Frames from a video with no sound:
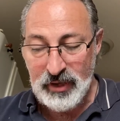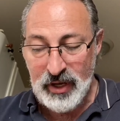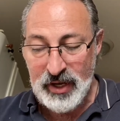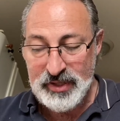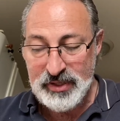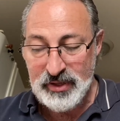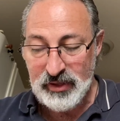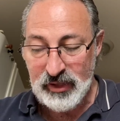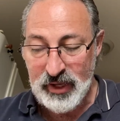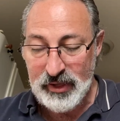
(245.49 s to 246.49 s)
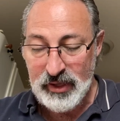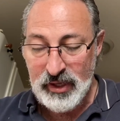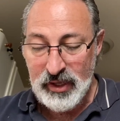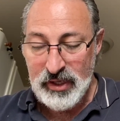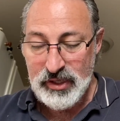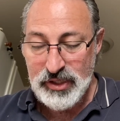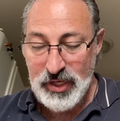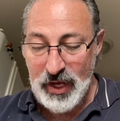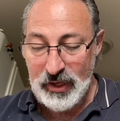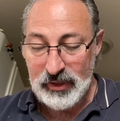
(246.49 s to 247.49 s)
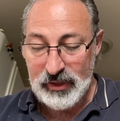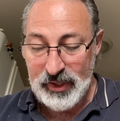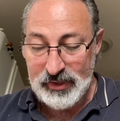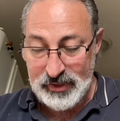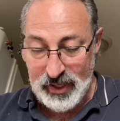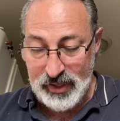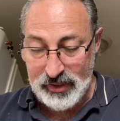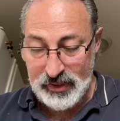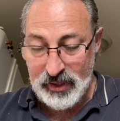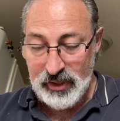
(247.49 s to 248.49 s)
eyes to the light shall, at death,